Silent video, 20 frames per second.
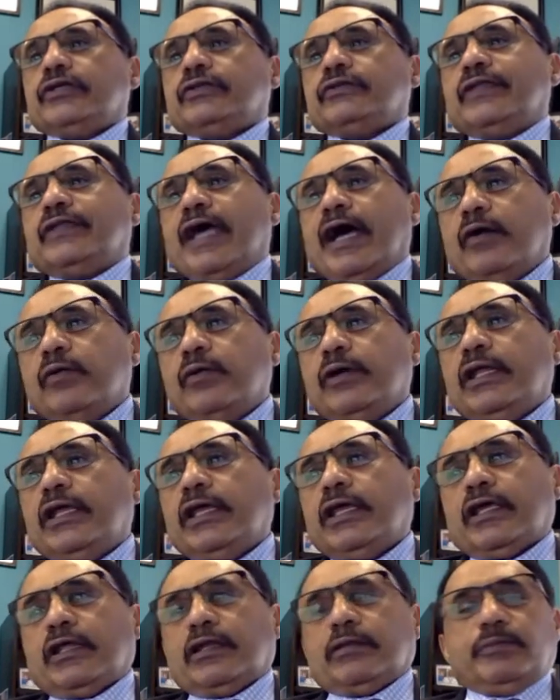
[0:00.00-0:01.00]
that will
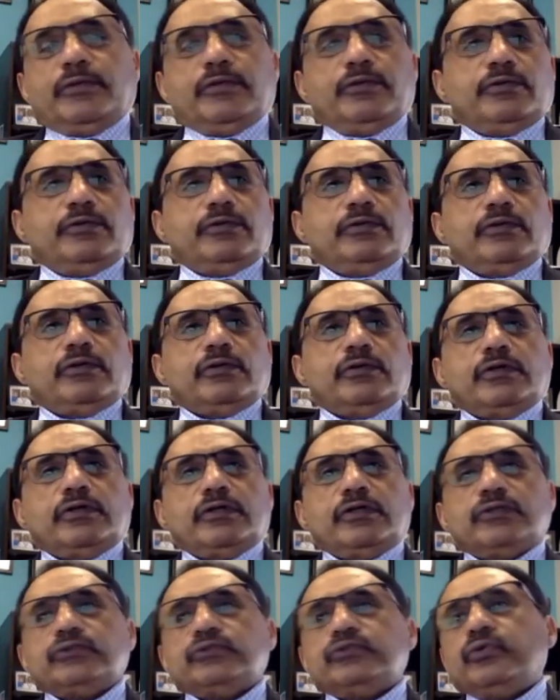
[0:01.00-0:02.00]
help you
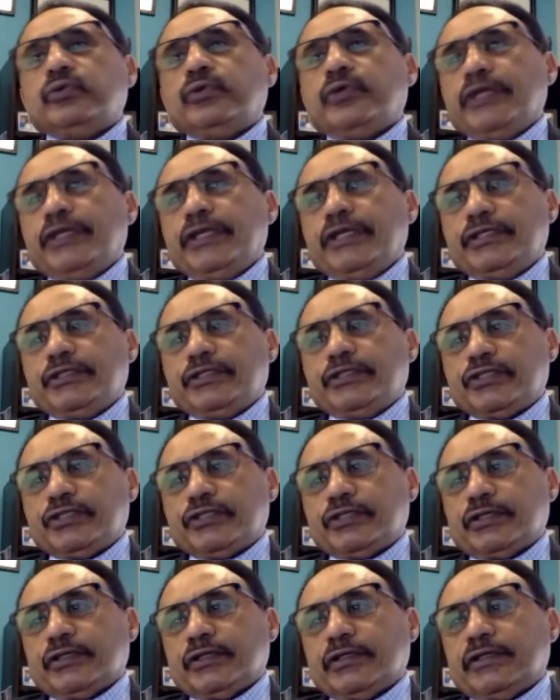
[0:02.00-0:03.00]
to
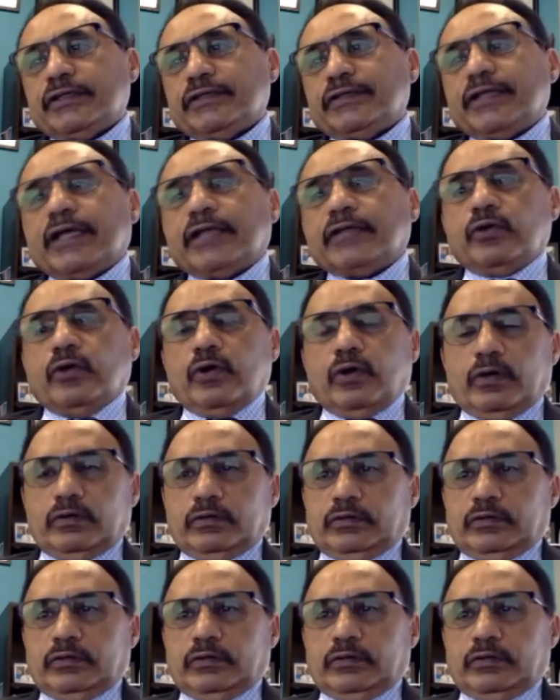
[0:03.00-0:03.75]
reach that goal.